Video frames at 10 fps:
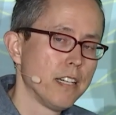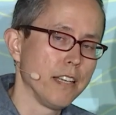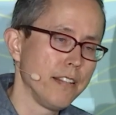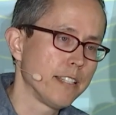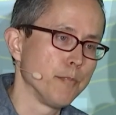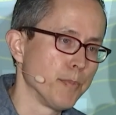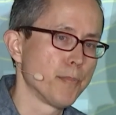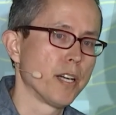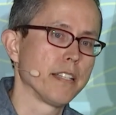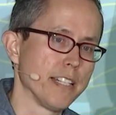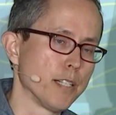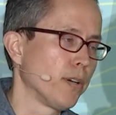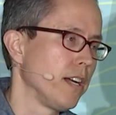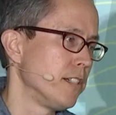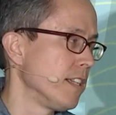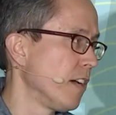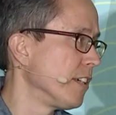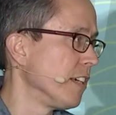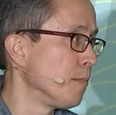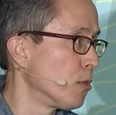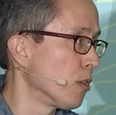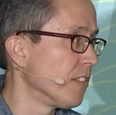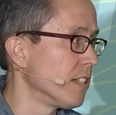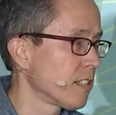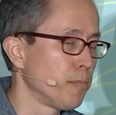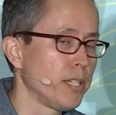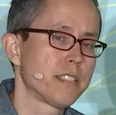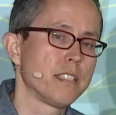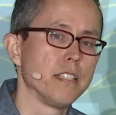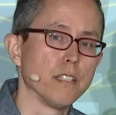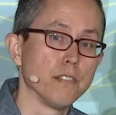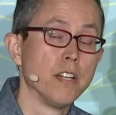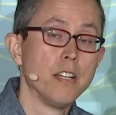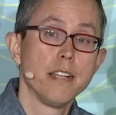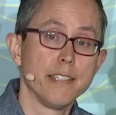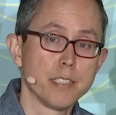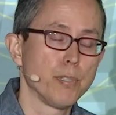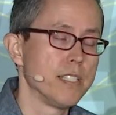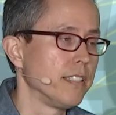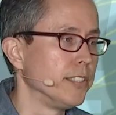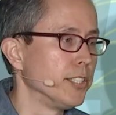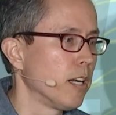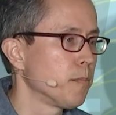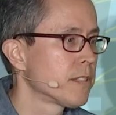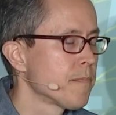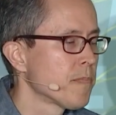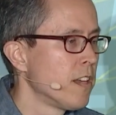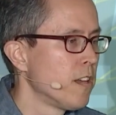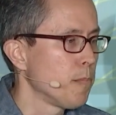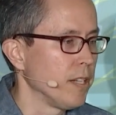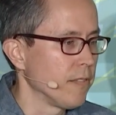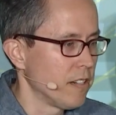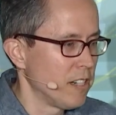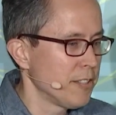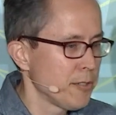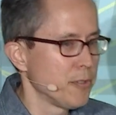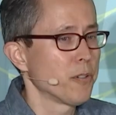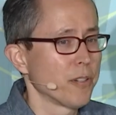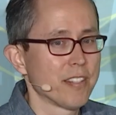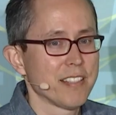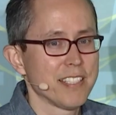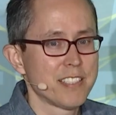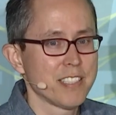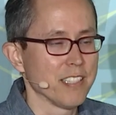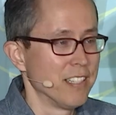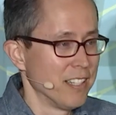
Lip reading: I think in mid-market enterprise, you're navigating more of this complexity of displacing jobs. But our due north is to